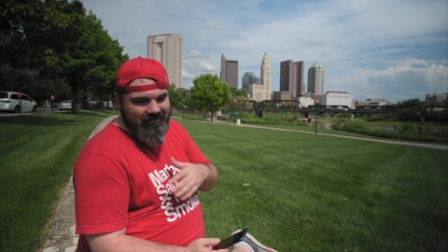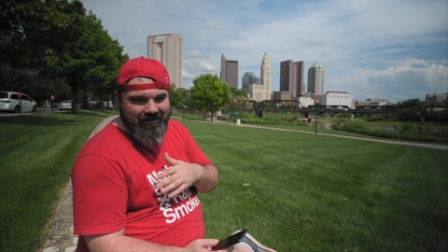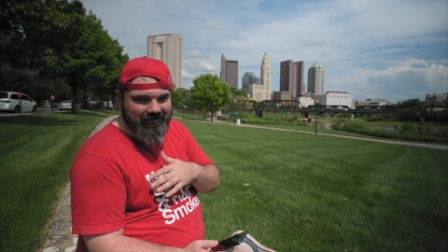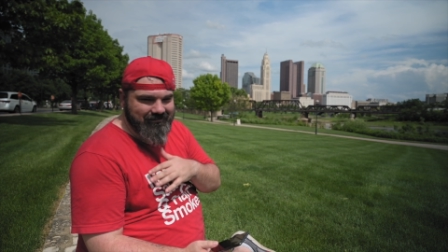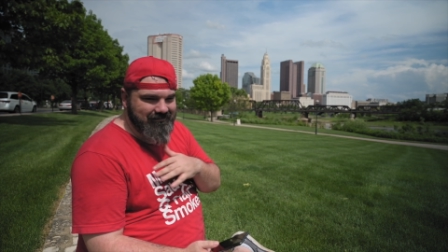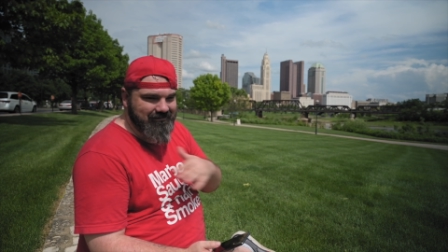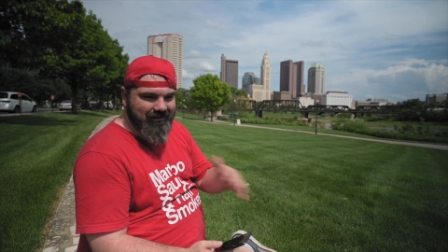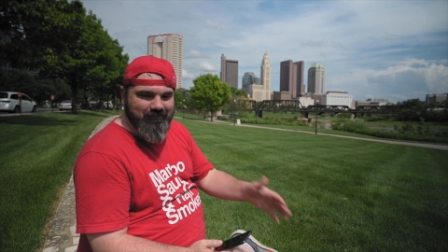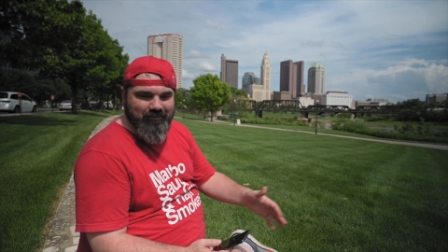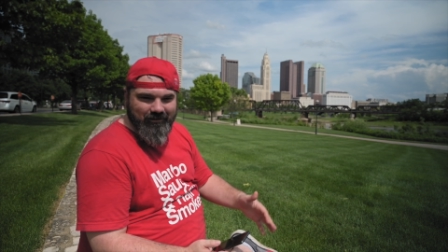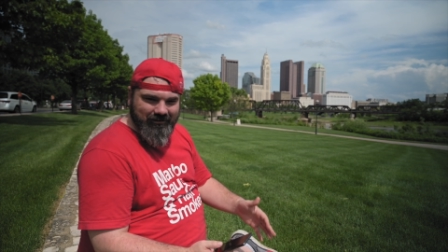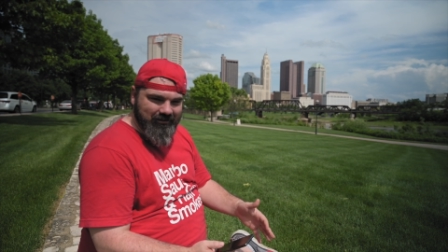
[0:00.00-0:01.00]
at some
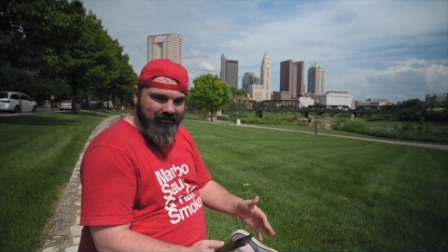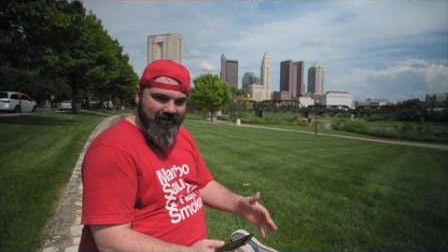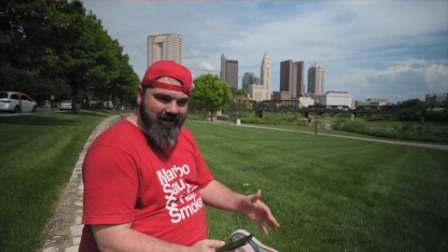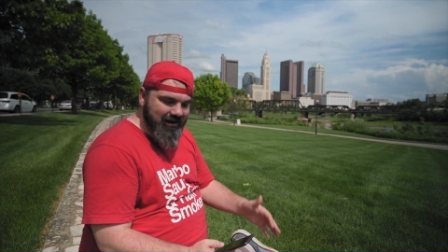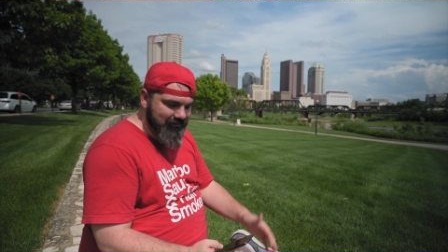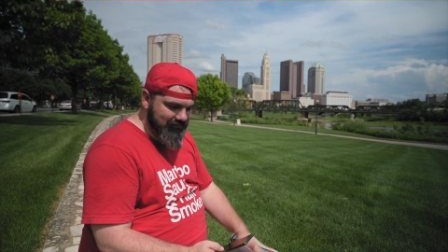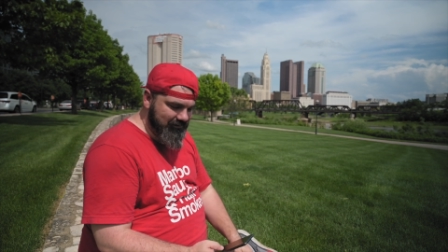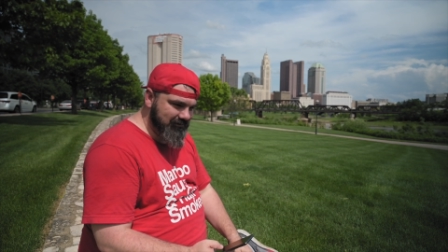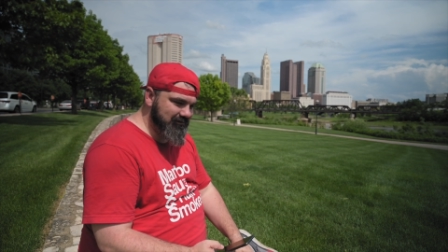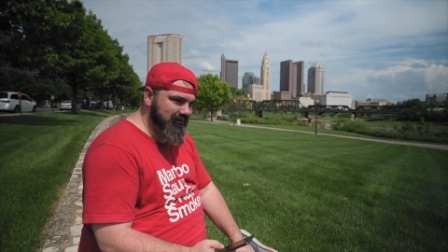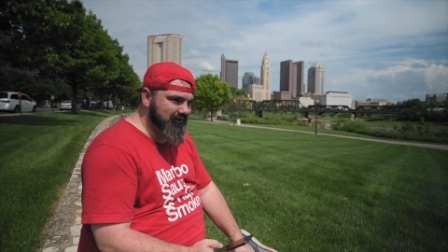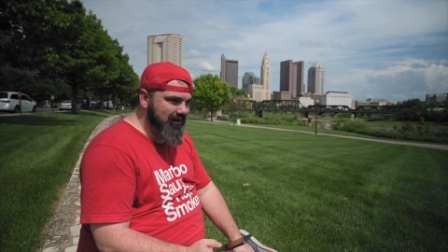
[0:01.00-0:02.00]
point in our lives.
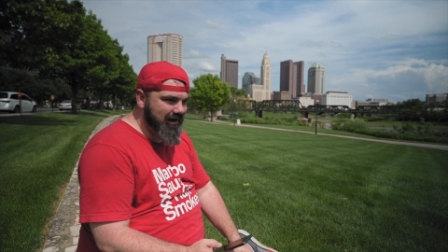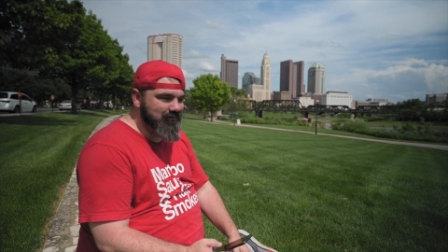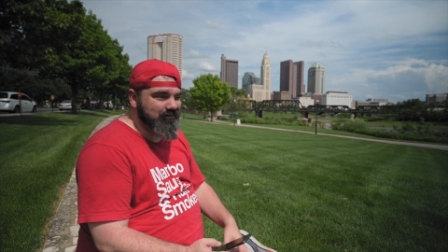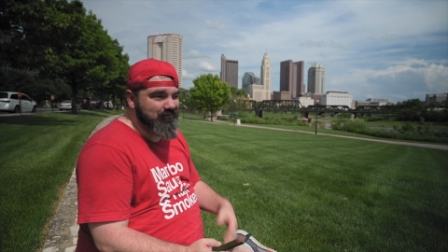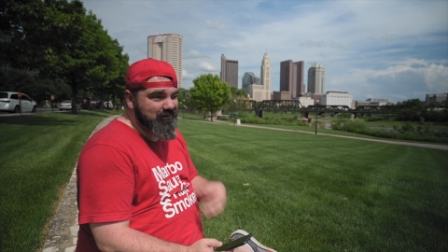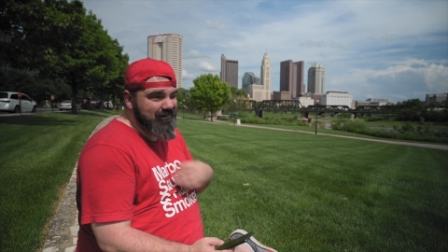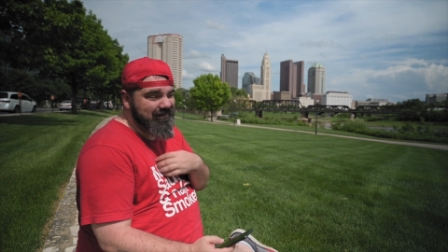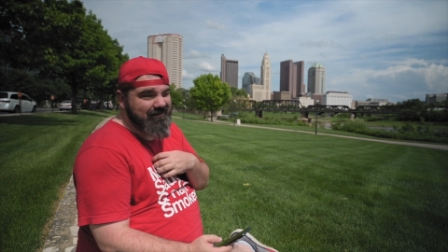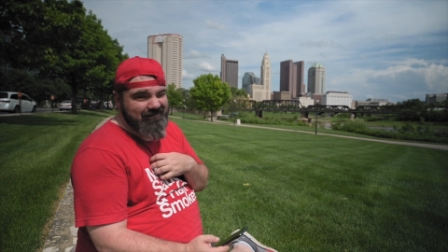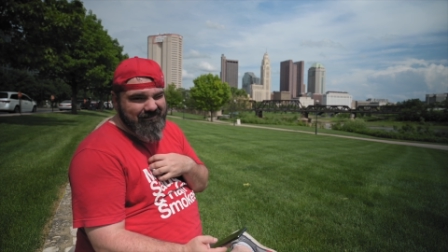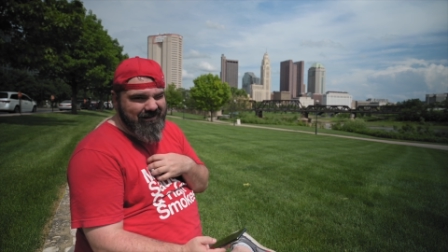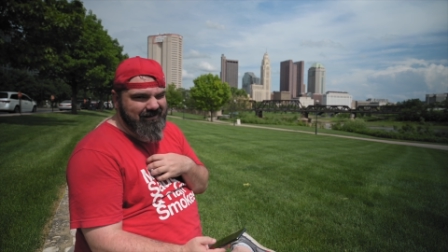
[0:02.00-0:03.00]
So I was really
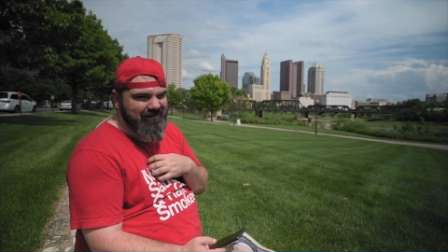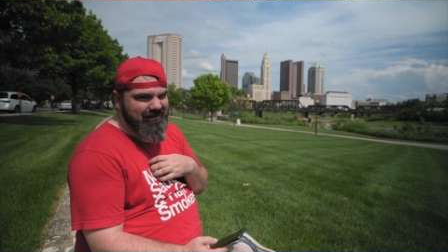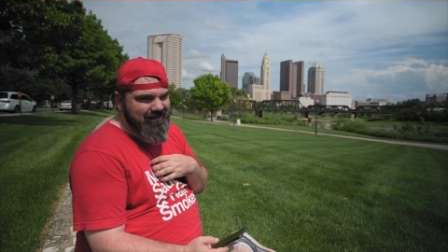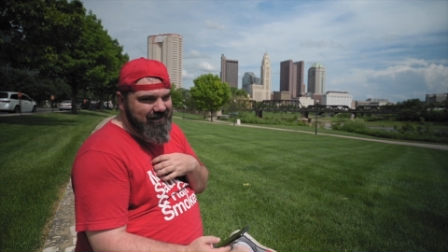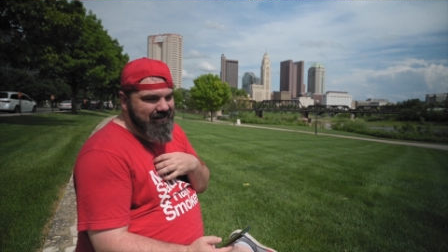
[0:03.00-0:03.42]
excited.